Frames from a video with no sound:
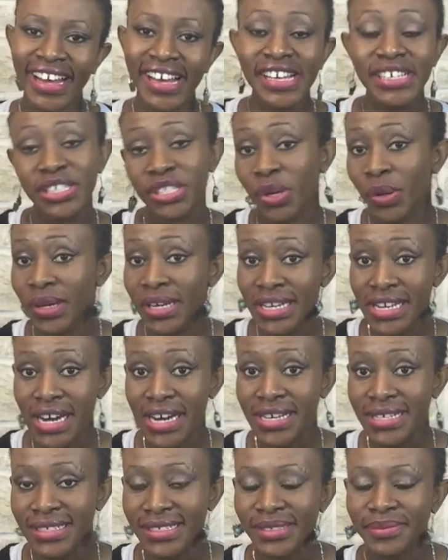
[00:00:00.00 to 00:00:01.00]
So he
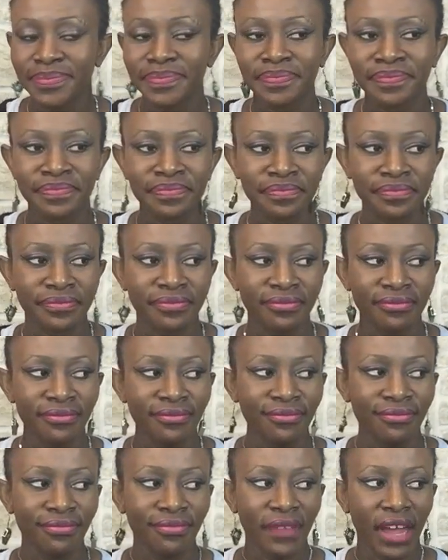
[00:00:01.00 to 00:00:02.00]
does.
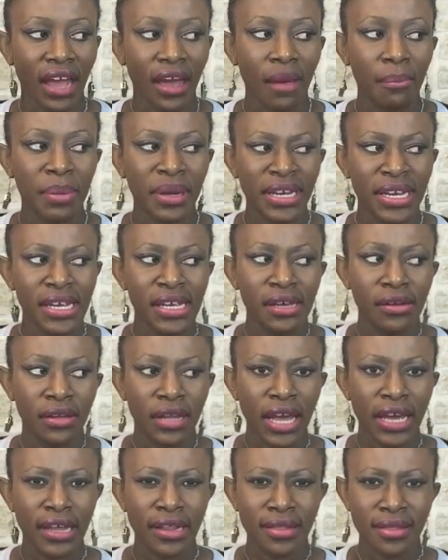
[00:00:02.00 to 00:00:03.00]
But he,
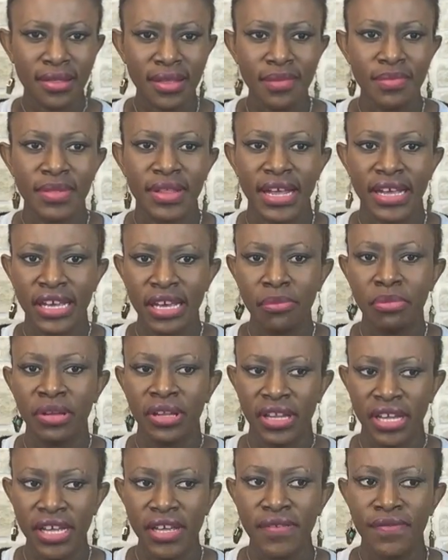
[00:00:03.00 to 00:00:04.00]
like, it seems like he
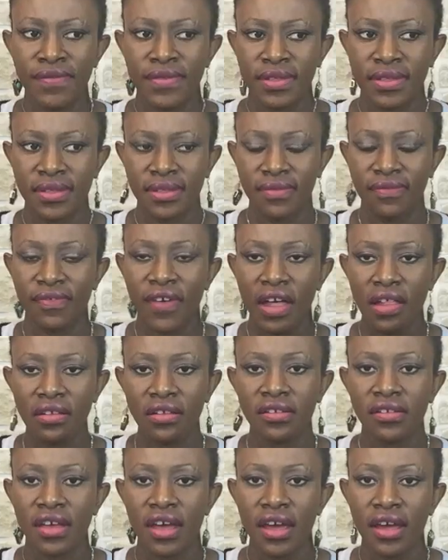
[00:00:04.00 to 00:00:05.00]
believes
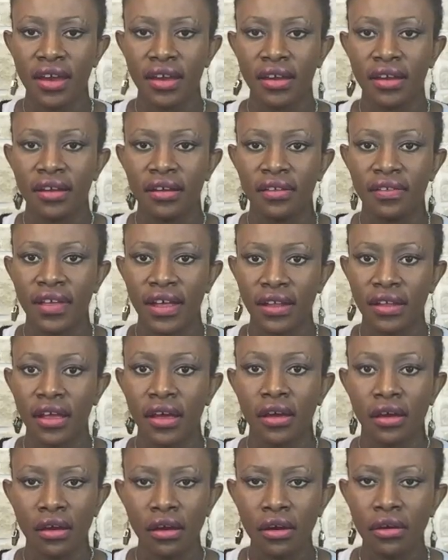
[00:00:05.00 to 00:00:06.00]
Valentine, that
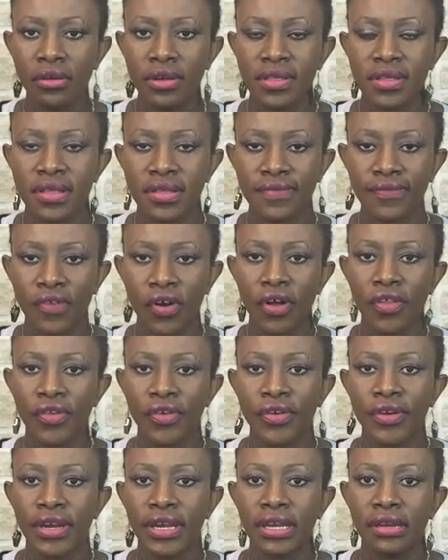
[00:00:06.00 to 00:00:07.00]
like, oh, it's his father,
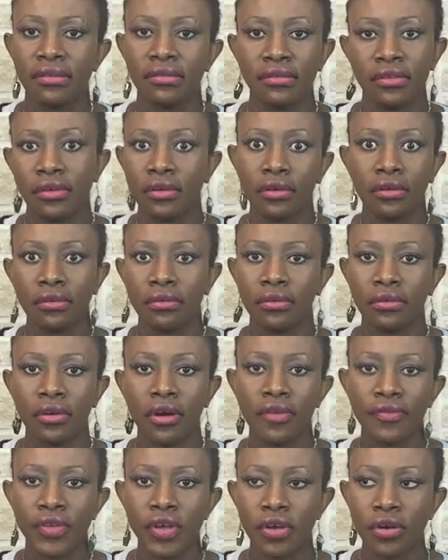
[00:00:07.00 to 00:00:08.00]
and you know,
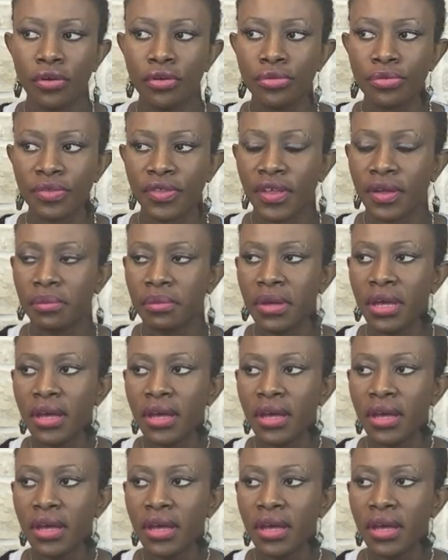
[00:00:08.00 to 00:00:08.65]
off he goes with him.